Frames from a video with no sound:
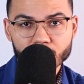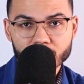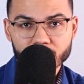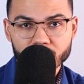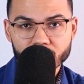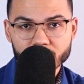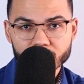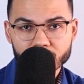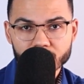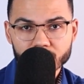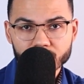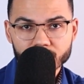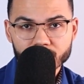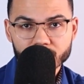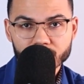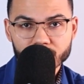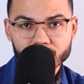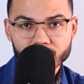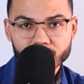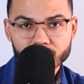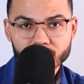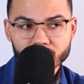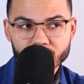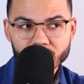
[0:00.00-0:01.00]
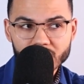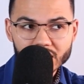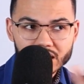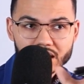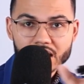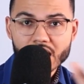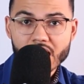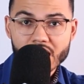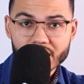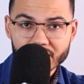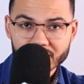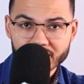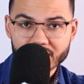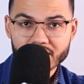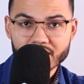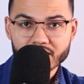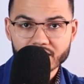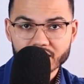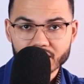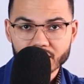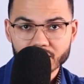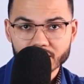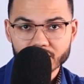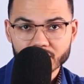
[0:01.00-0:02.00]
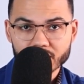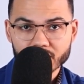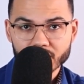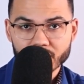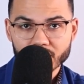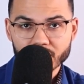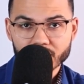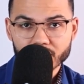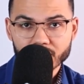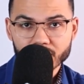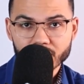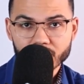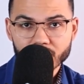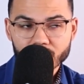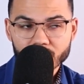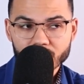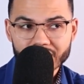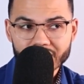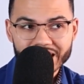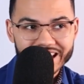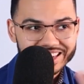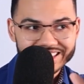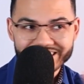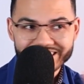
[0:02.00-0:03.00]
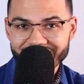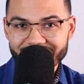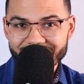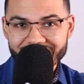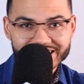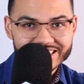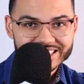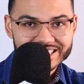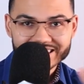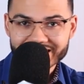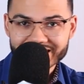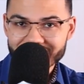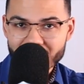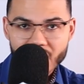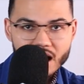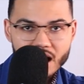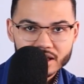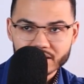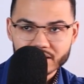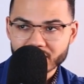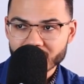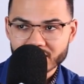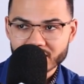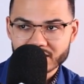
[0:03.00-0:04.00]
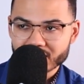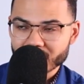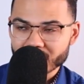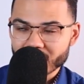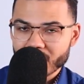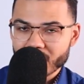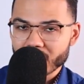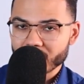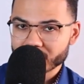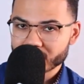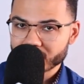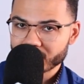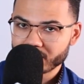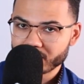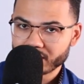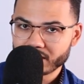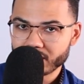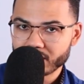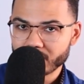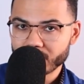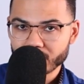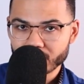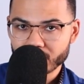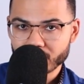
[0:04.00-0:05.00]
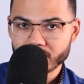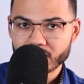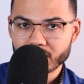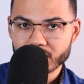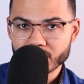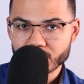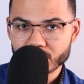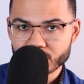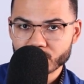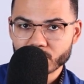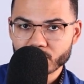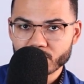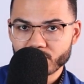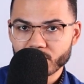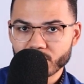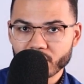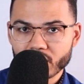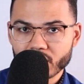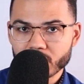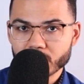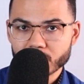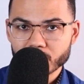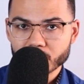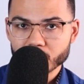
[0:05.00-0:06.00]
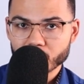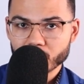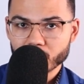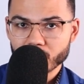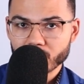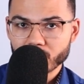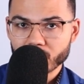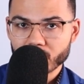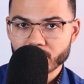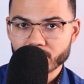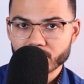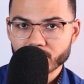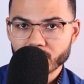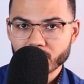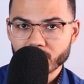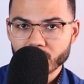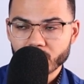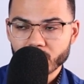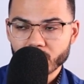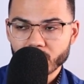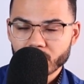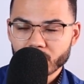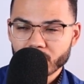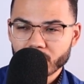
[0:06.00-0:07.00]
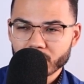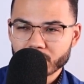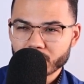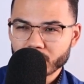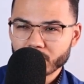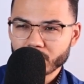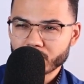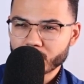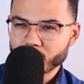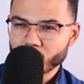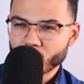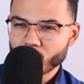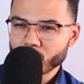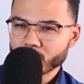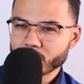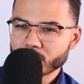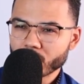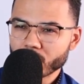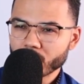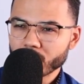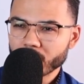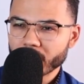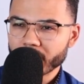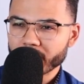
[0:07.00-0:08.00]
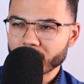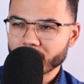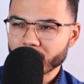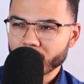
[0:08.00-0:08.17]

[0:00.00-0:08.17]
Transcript: is. A lot of details in there that is not discussed in the certifications program. It's it's more so like